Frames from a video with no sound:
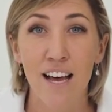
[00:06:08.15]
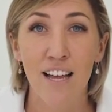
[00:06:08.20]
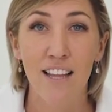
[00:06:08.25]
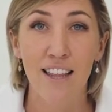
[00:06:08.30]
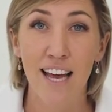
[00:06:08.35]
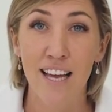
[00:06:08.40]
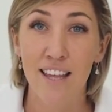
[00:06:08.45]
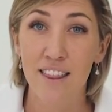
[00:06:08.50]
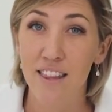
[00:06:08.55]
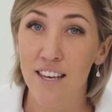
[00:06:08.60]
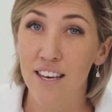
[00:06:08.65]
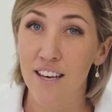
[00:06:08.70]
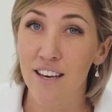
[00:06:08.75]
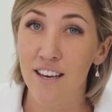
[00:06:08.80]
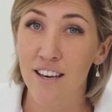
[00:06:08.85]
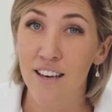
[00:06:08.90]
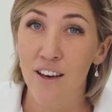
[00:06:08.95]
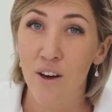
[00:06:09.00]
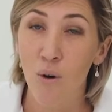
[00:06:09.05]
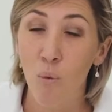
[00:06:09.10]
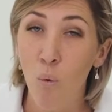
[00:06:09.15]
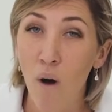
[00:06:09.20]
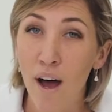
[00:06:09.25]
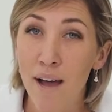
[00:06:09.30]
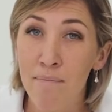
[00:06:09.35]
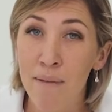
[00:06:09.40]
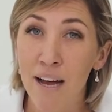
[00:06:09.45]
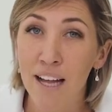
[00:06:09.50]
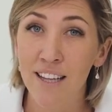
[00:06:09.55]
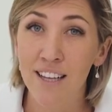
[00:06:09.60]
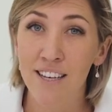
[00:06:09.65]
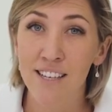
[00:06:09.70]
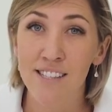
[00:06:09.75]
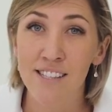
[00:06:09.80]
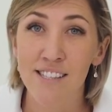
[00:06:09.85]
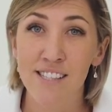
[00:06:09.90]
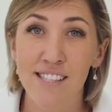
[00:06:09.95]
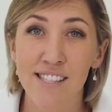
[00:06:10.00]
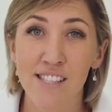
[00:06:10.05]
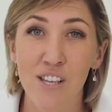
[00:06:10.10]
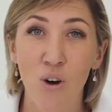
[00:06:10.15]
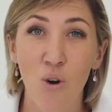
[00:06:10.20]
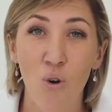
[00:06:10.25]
like the white balance